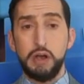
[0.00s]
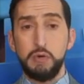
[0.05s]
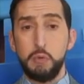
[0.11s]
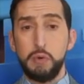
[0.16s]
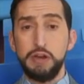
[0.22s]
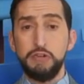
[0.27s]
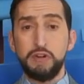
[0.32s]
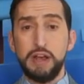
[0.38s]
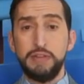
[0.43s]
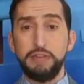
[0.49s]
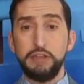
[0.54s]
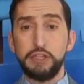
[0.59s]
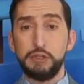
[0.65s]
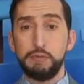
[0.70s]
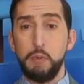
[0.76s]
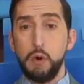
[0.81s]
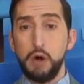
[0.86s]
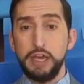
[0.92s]
we read
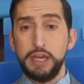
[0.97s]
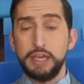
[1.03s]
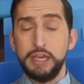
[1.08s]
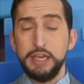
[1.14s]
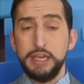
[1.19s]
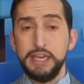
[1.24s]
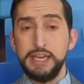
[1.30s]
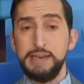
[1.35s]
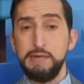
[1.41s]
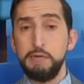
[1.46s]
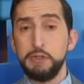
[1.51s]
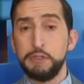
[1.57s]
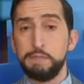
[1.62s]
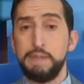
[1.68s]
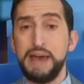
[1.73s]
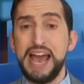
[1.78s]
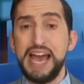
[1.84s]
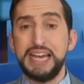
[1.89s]
this morning, he was
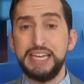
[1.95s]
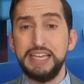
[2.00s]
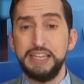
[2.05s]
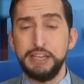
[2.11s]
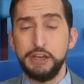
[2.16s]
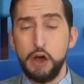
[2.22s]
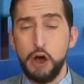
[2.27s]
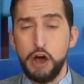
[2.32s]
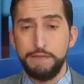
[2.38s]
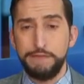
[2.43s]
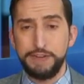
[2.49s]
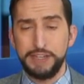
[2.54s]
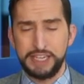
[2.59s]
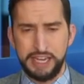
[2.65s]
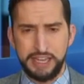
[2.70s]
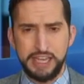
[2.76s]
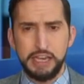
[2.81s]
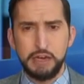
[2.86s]
back in the
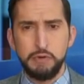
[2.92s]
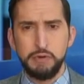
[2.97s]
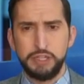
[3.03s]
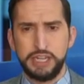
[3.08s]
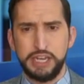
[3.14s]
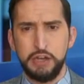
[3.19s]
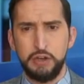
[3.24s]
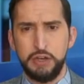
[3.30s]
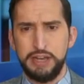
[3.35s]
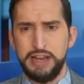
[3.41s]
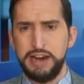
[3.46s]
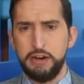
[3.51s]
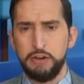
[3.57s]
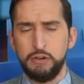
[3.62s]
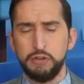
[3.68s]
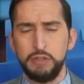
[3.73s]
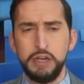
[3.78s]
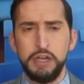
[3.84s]
office. I think it was
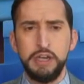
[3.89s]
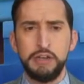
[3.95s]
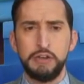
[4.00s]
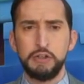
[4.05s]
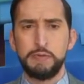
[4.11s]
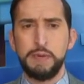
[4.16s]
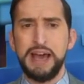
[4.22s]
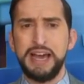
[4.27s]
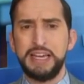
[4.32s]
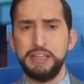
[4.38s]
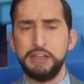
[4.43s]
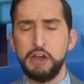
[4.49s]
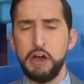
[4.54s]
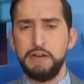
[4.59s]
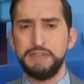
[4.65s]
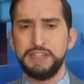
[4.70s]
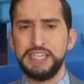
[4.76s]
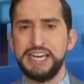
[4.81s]
Harold. He was back in the
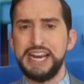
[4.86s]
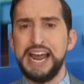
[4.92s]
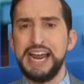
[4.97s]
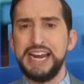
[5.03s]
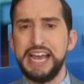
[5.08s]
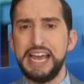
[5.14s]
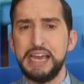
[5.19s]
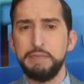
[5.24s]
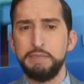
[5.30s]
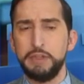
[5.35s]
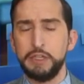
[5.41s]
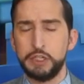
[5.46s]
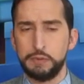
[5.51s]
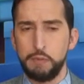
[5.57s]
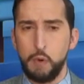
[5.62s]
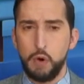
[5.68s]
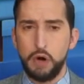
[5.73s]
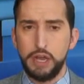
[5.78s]
office at 8 a.m.
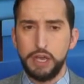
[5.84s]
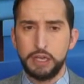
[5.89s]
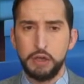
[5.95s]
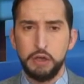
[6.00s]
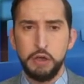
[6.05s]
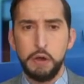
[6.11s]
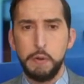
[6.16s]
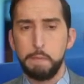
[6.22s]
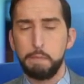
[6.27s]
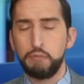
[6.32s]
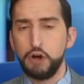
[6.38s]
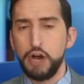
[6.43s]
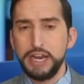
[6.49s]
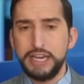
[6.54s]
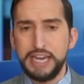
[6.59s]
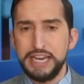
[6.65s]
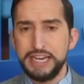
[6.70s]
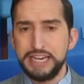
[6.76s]
this morning
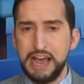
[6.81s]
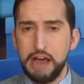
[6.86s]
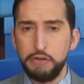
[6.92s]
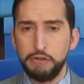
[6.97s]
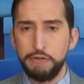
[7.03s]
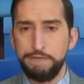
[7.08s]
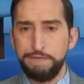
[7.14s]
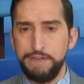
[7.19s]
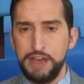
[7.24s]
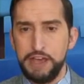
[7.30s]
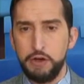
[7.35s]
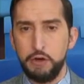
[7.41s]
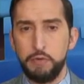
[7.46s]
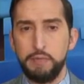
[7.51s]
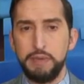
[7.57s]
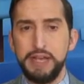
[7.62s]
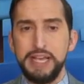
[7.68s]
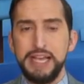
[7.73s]
breaking down the film.
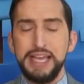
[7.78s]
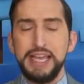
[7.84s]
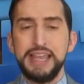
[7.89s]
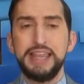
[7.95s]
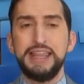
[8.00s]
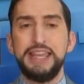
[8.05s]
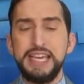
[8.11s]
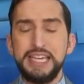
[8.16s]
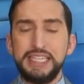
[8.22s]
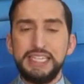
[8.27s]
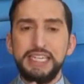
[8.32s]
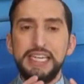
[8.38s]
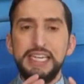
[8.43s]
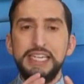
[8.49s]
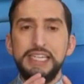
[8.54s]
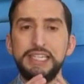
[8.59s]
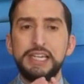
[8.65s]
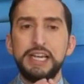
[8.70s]
This
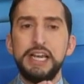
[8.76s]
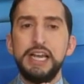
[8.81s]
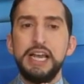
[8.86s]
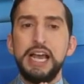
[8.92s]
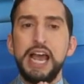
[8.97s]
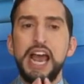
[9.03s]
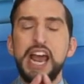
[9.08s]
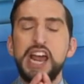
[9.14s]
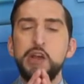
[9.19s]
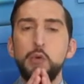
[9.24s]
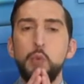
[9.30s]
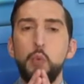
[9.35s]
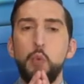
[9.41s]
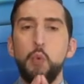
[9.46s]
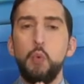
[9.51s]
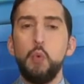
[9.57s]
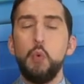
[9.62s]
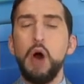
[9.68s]
is a
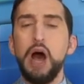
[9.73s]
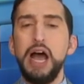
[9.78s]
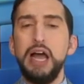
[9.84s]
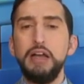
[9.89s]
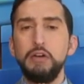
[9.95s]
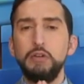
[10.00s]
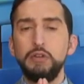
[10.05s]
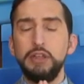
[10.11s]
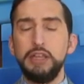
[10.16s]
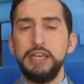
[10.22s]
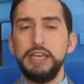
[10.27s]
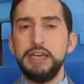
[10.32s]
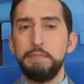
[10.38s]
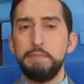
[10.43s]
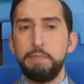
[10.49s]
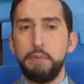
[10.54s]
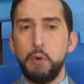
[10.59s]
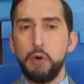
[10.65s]
wildly
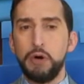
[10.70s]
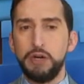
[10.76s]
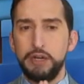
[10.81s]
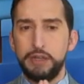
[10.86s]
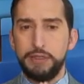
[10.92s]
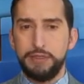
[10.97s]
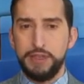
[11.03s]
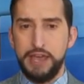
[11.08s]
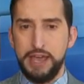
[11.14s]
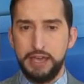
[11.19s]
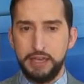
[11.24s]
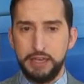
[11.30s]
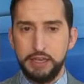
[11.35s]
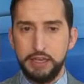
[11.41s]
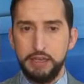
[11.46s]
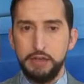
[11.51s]
important thing